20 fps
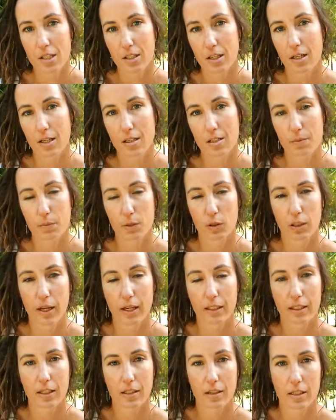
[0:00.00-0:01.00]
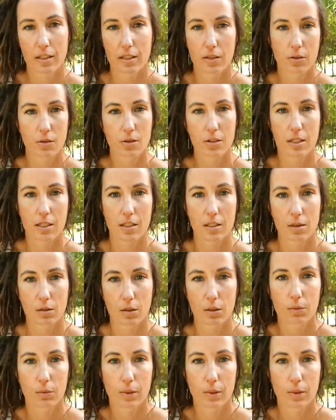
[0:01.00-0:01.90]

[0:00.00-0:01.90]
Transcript: then it's more likely that you'll stick to it